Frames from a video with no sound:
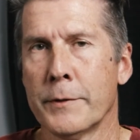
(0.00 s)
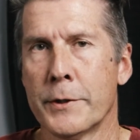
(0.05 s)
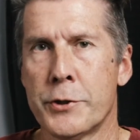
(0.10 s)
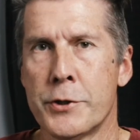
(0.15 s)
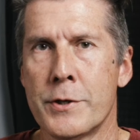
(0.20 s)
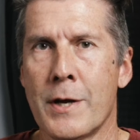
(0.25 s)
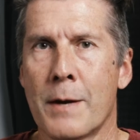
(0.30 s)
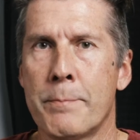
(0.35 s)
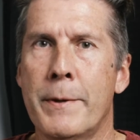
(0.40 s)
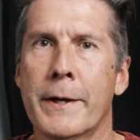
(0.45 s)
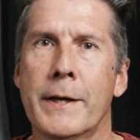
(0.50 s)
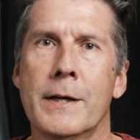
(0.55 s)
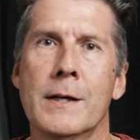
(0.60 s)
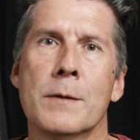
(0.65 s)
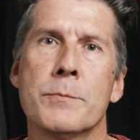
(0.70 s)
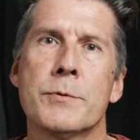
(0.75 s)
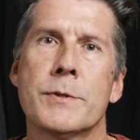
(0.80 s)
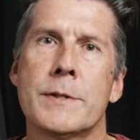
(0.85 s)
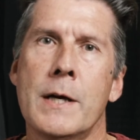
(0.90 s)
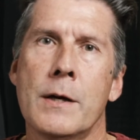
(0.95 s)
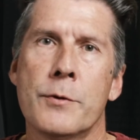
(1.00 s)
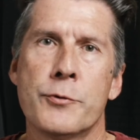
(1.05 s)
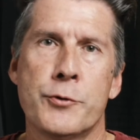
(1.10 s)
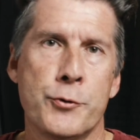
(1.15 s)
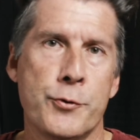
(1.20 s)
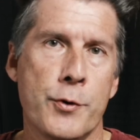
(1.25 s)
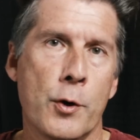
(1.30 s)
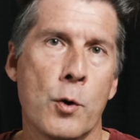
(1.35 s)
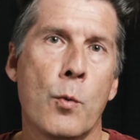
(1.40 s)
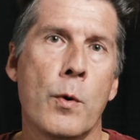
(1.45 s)
that you're not picking up sounds
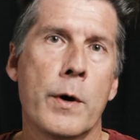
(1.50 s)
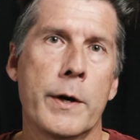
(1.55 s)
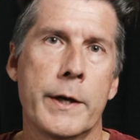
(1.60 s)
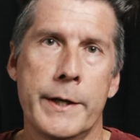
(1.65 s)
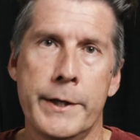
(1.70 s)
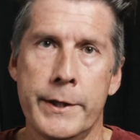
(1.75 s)
you don't want to